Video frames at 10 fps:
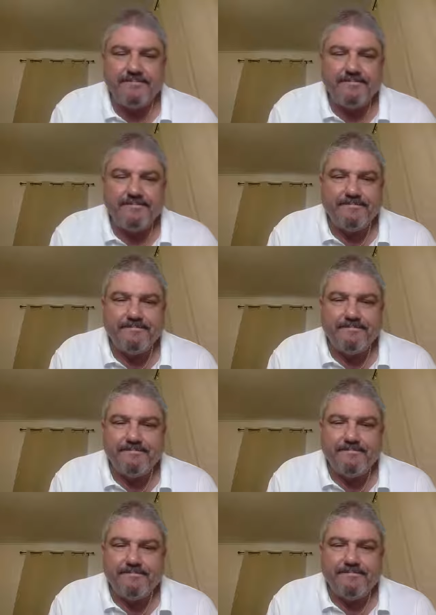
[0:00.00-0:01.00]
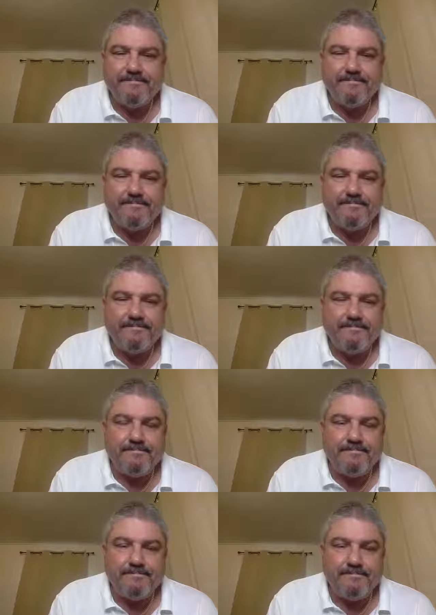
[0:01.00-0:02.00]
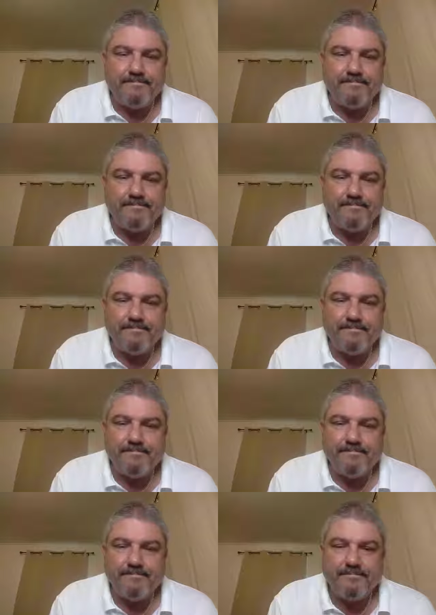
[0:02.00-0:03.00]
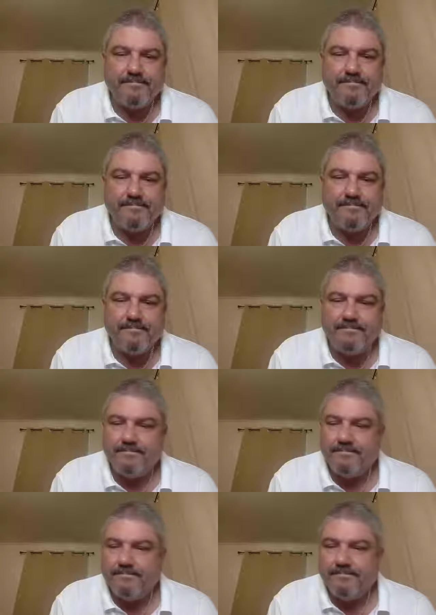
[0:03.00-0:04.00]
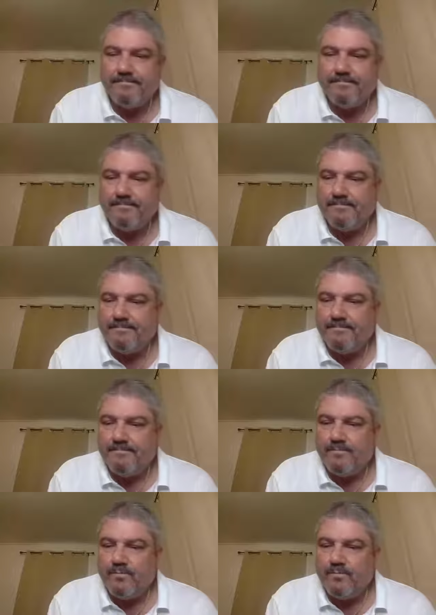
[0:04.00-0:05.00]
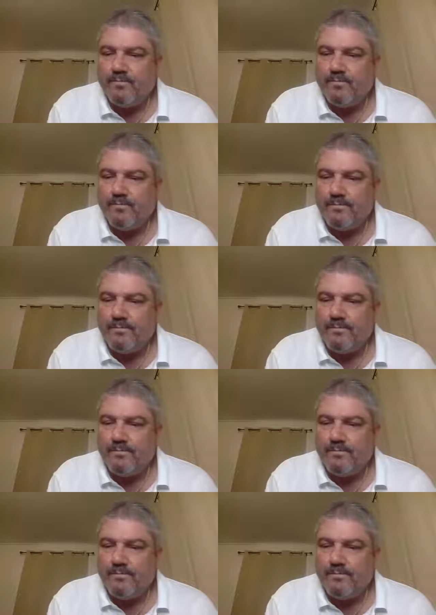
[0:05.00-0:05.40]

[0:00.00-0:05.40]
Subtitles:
Nobody speaks.